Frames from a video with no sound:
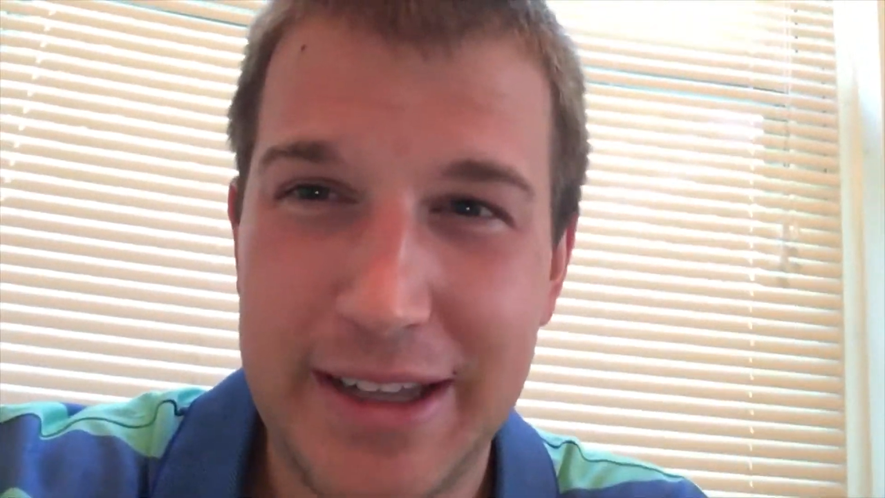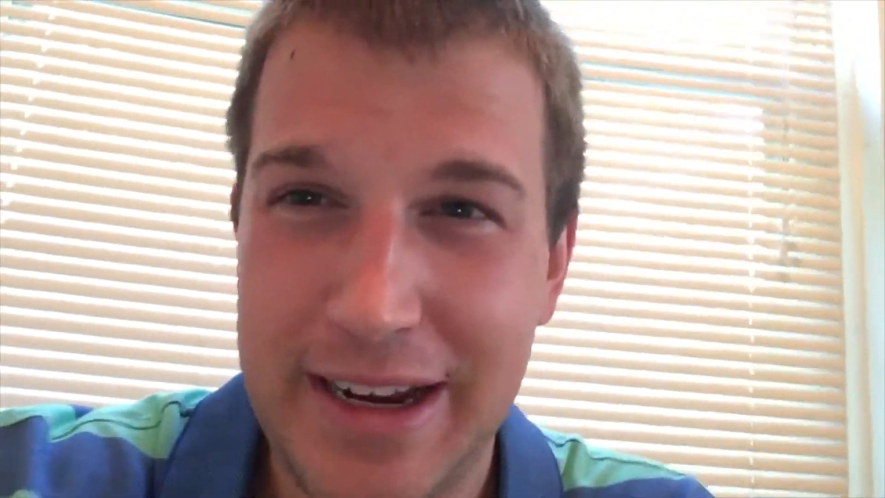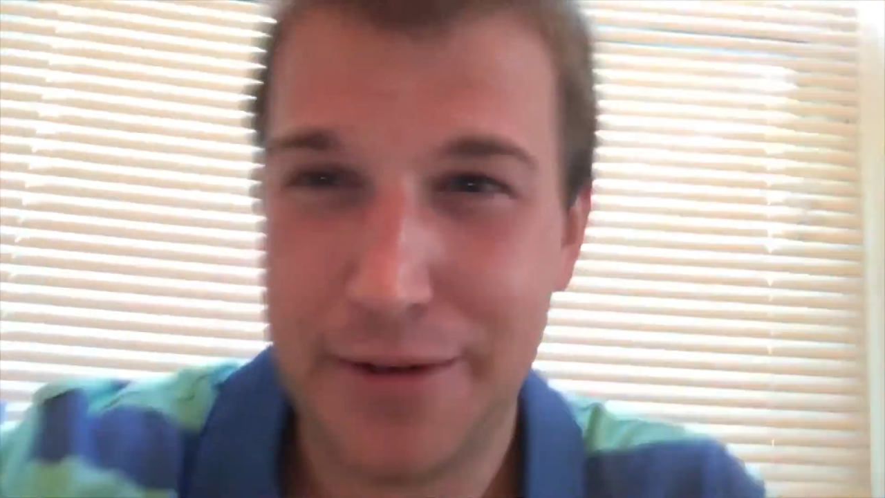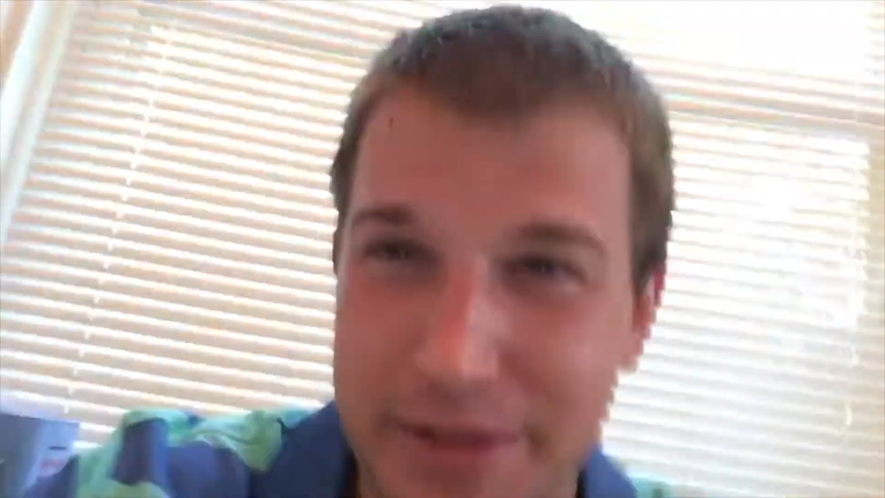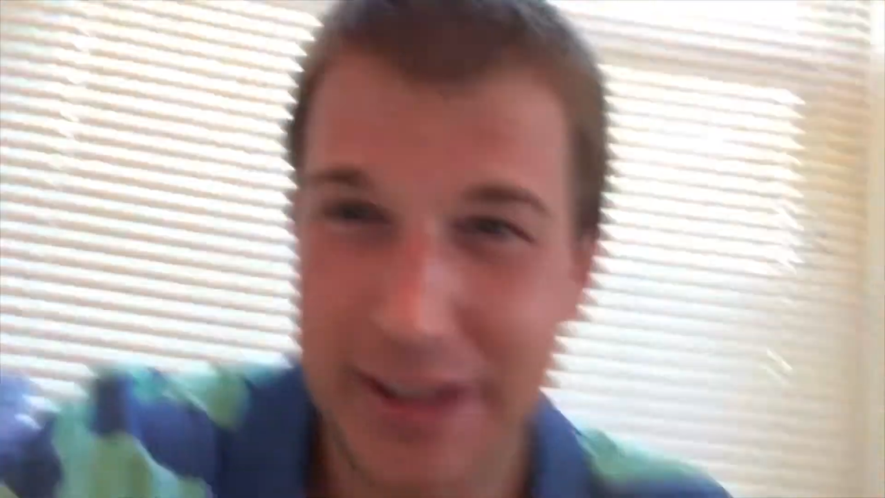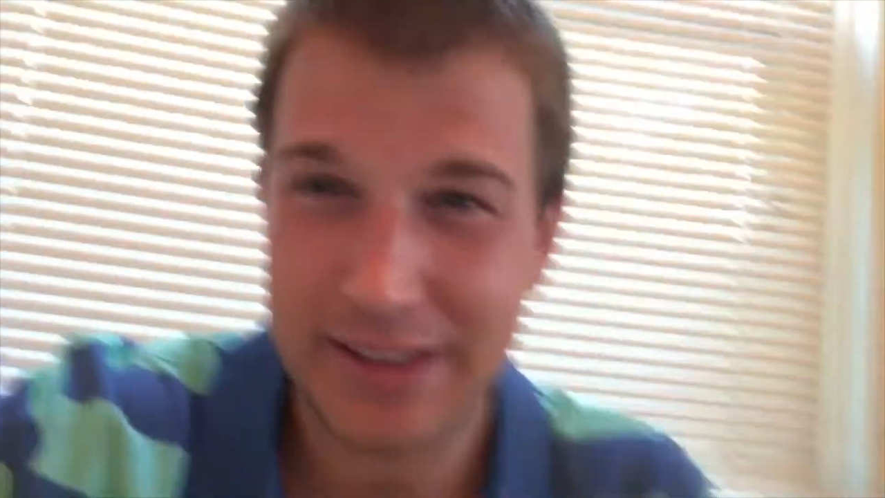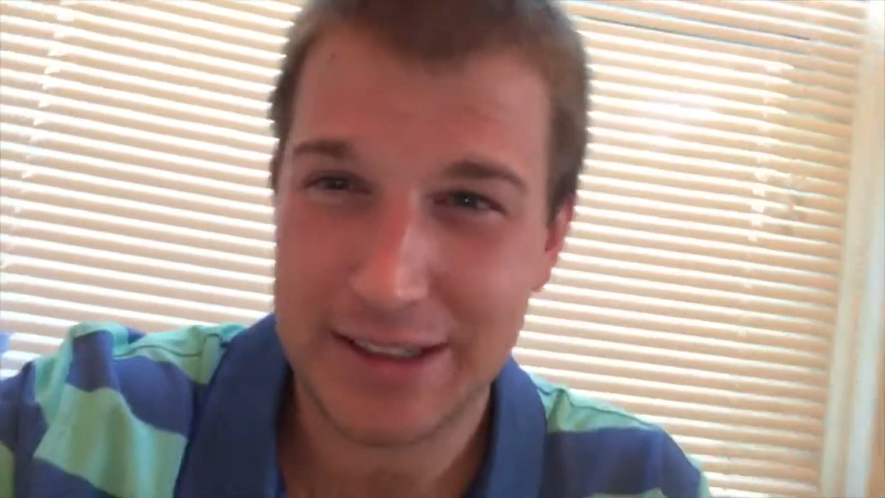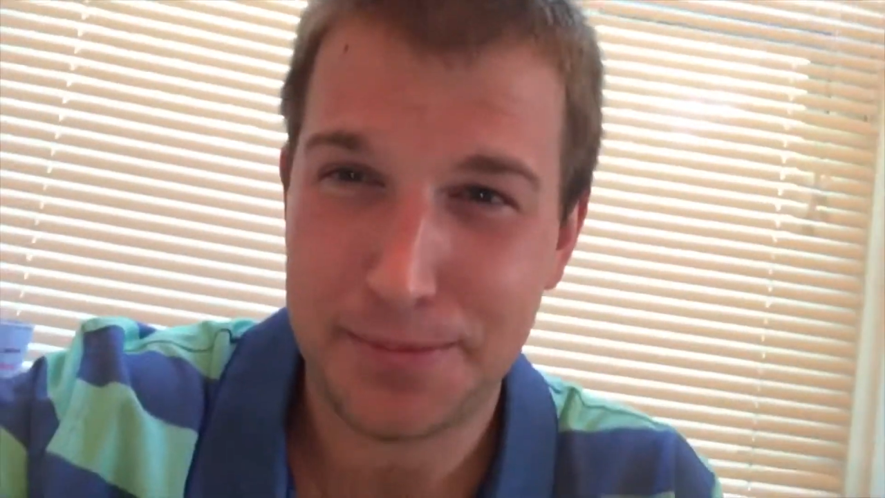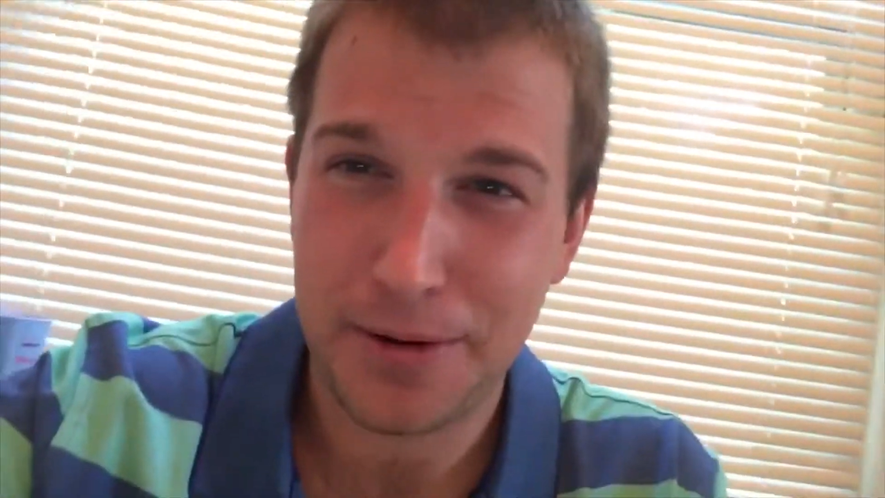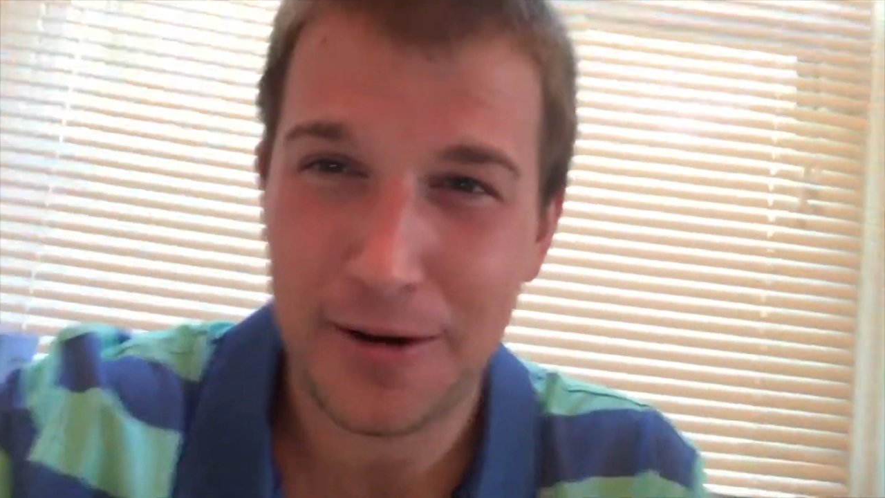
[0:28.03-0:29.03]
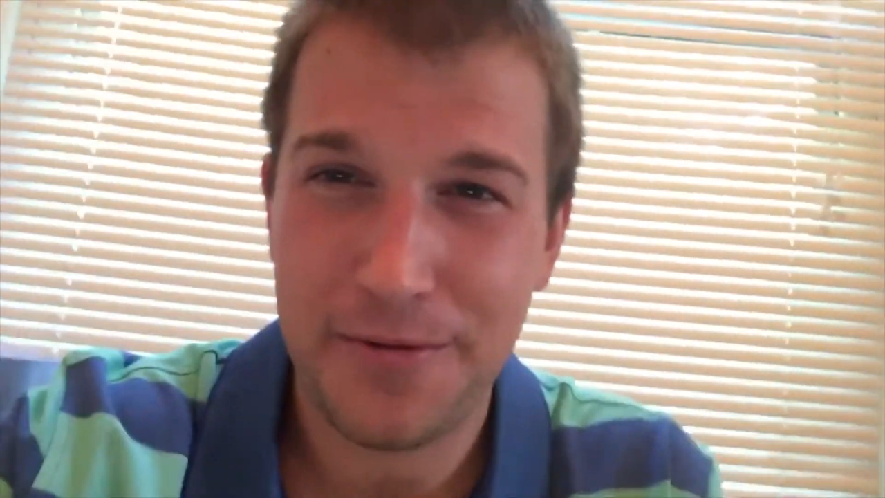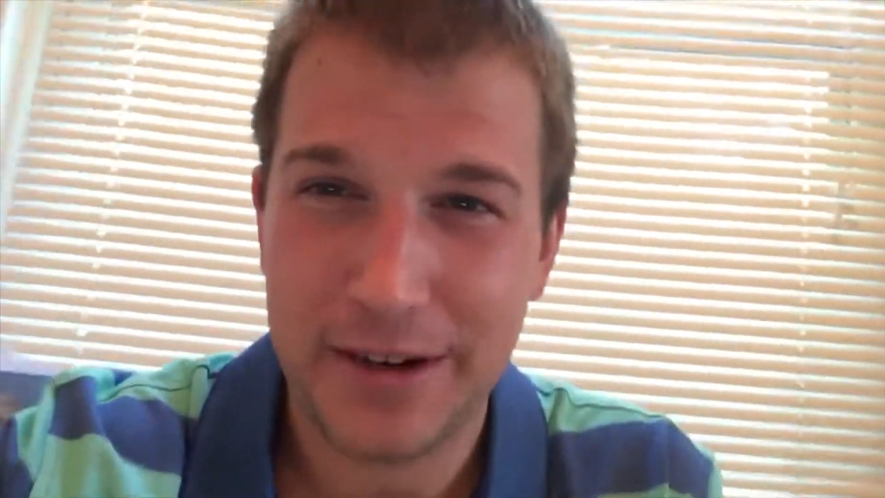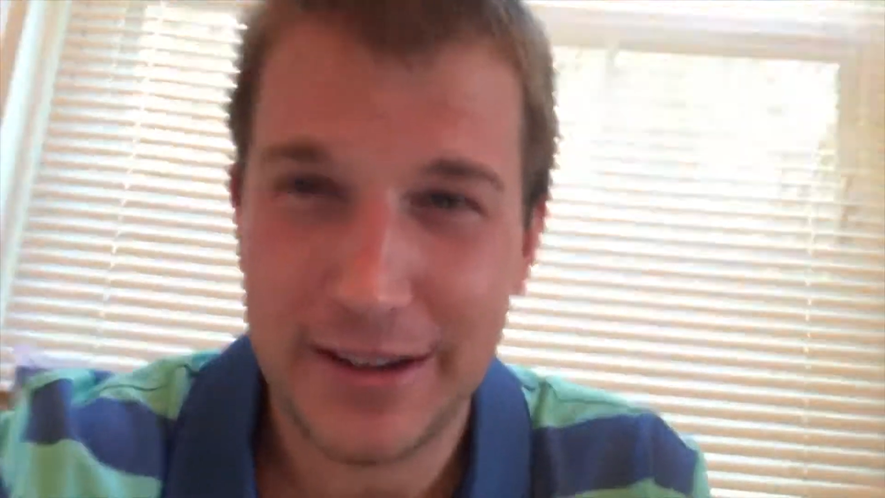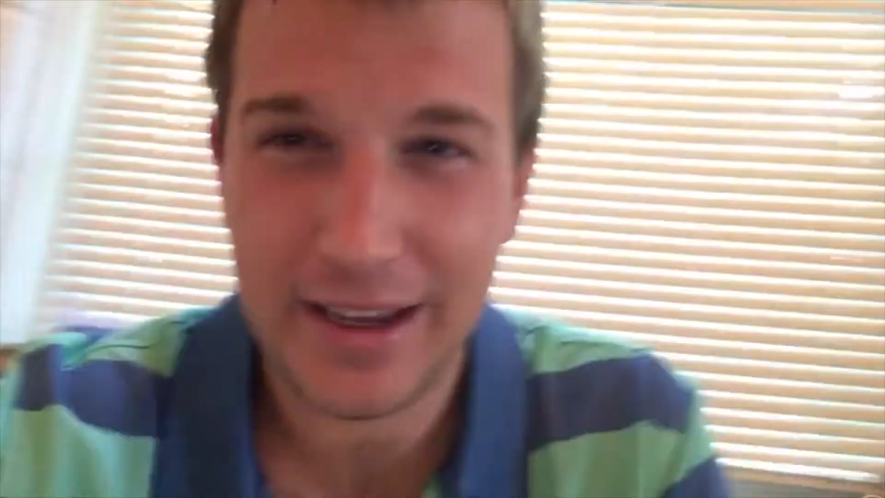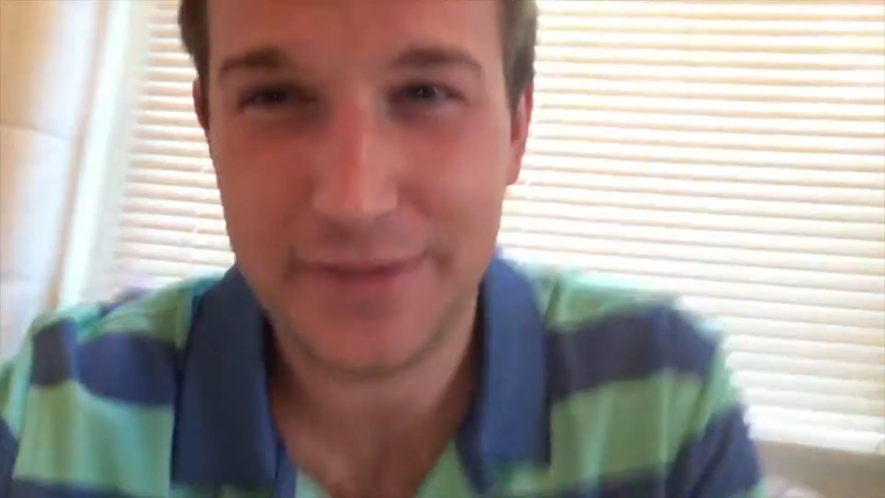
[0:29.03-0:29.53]
that everyone thinks is
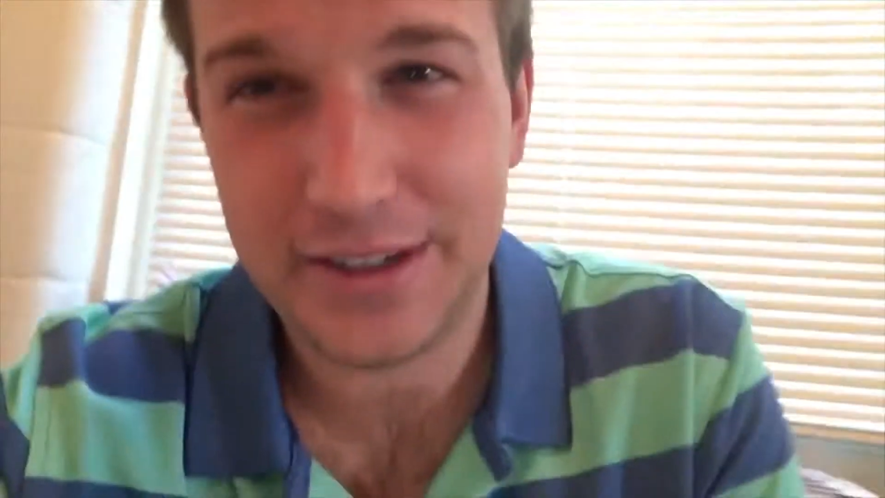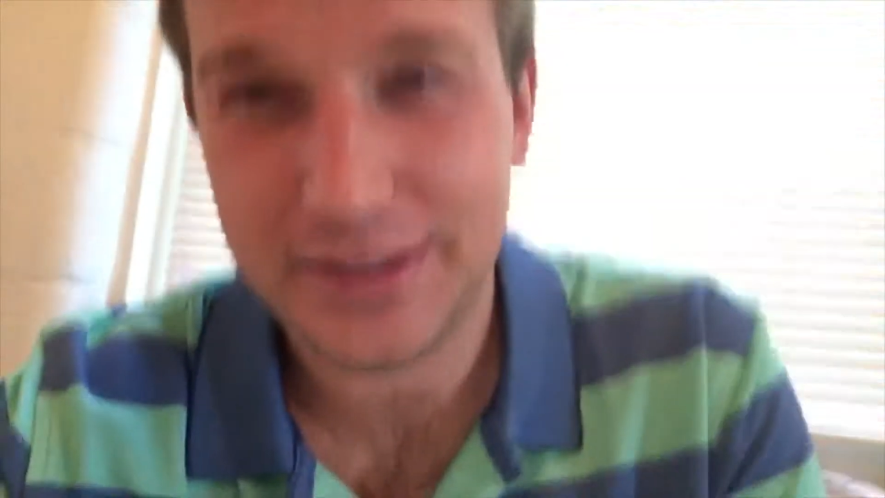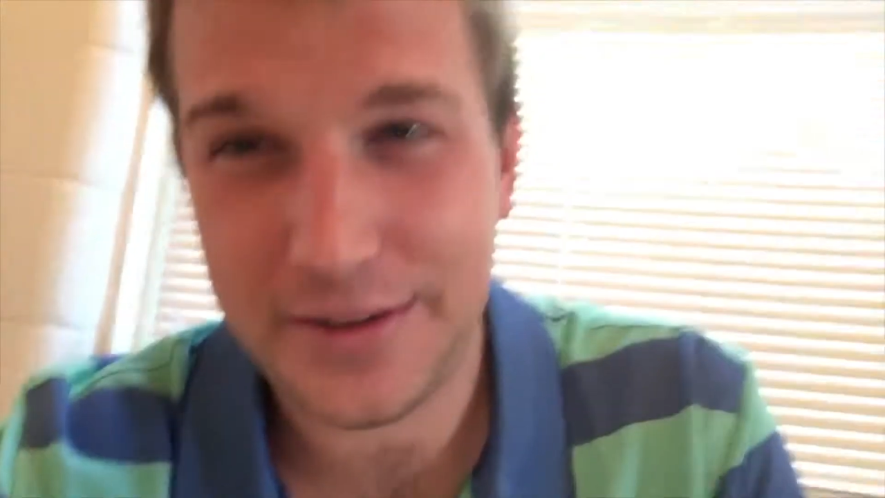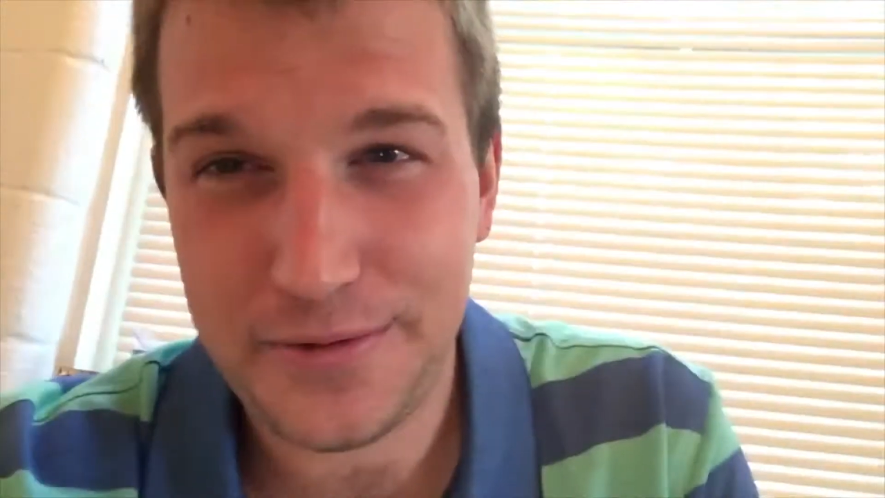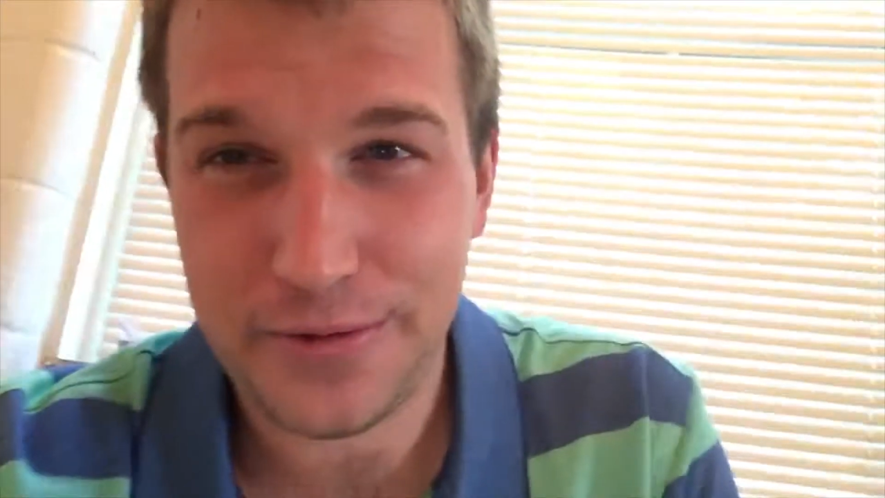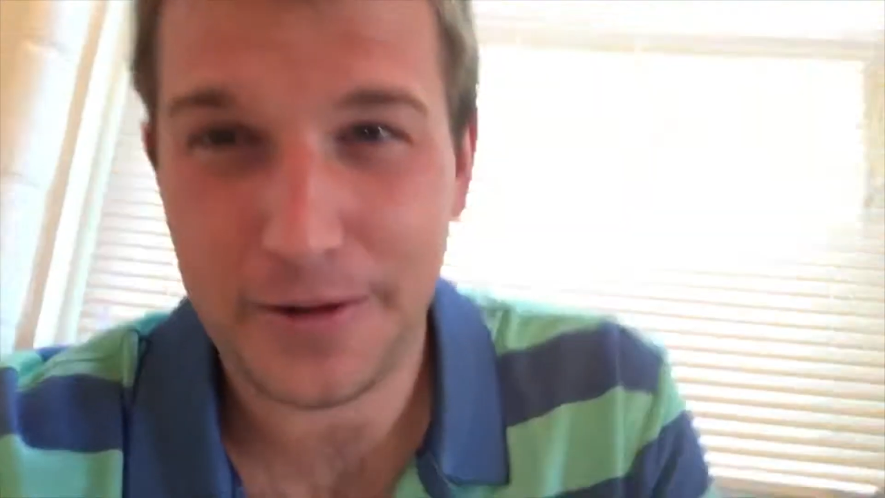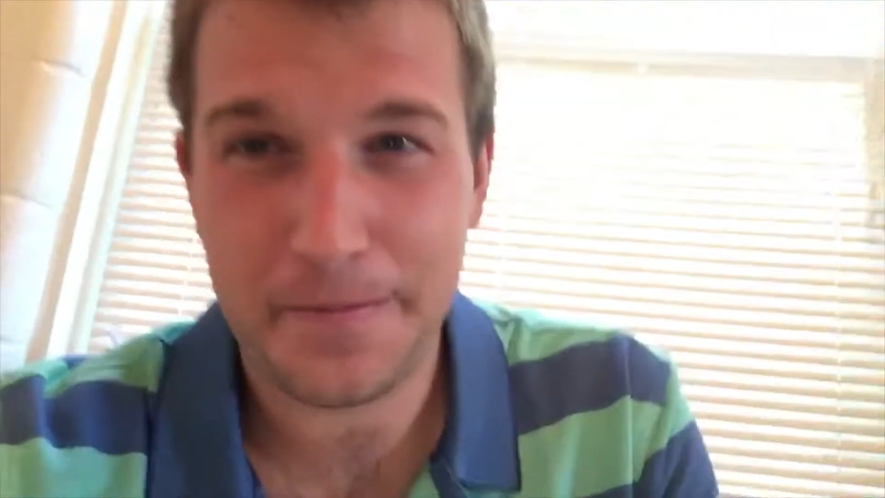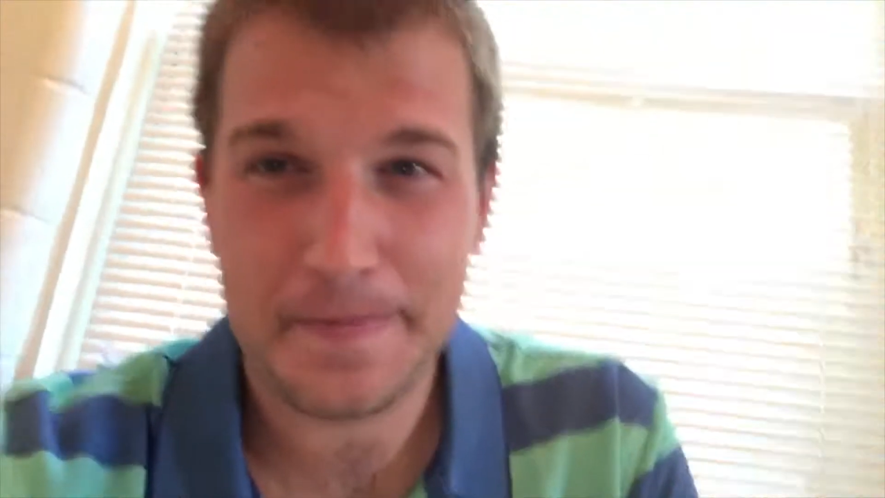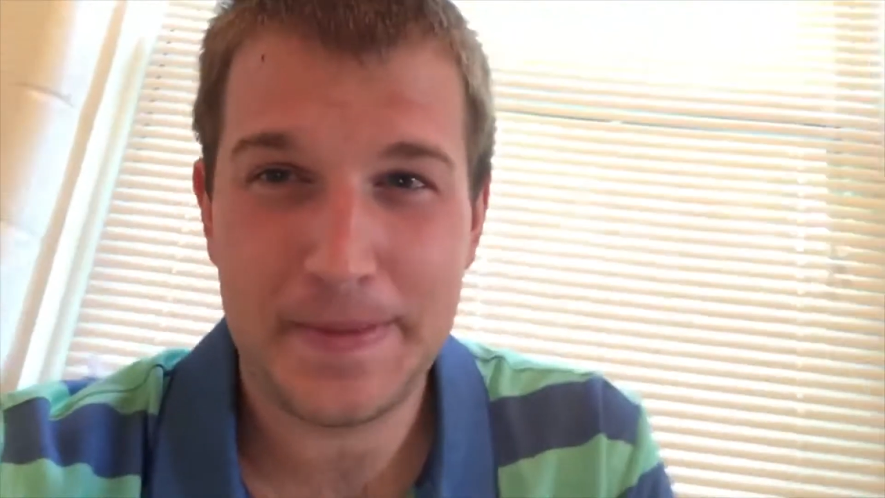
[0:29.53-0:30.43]
perfect and life's easy for.